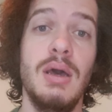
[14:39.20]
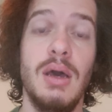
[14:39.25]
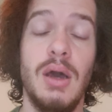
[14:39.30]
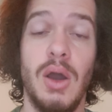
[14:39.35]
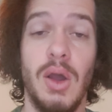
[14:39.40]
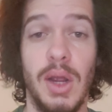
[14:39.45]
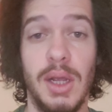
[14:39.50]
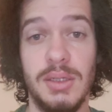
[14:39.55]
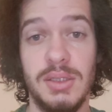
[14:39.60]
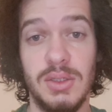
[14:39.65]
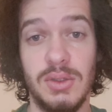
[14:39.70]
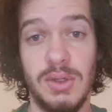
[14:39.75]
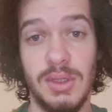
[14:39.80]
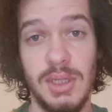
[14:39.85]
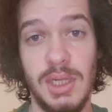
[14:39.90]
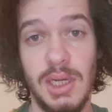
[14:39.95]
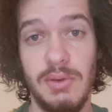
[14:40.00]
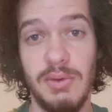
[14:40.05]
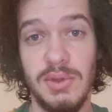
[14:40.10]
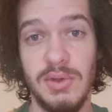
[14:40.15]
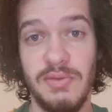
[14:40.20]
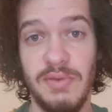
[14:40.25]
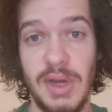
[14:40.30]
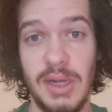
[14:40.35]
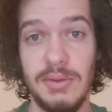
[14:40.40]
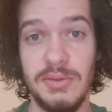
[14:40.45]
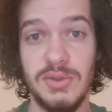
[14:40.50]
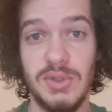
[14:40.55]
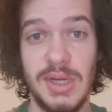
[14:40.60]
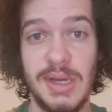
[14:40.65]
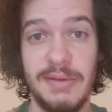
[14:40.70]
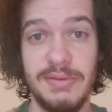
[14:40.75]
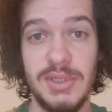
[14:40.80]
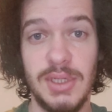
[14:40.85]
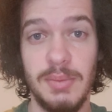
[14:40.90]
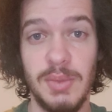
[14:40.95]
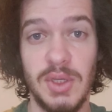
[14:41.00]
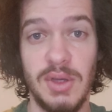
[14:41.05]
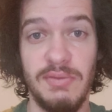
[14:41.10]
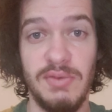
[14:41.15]
All right, so good luck with your final drafts.
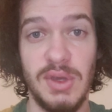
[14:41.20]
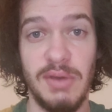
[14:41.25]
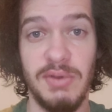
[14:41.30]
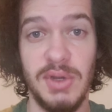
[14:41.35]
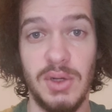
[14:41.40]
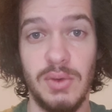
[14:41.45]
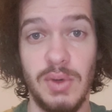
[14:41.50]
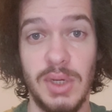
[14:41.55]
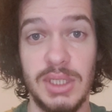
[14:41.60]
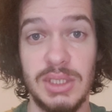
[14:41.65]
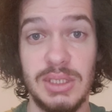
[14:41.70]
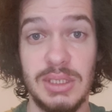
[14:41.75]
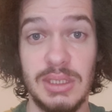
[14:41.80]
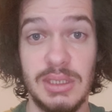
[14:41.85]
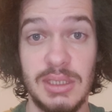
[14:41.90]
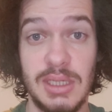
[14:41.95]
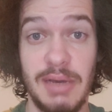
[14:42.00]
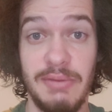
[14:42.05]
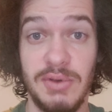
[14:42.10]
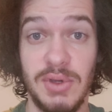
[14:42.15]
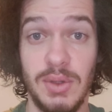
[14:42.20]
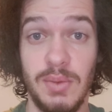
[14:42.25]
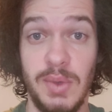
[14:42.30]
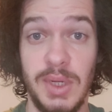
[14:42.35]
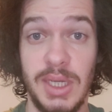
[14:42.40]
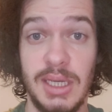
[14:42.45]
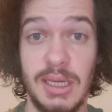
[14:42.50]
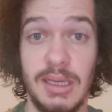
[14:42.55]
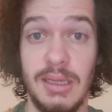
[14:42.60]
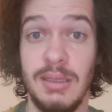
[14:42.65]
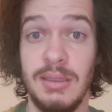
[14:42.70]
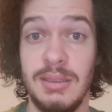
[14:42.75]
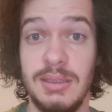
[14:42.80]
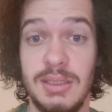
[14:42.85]
Let me know if you have any questions. Have a good weekend.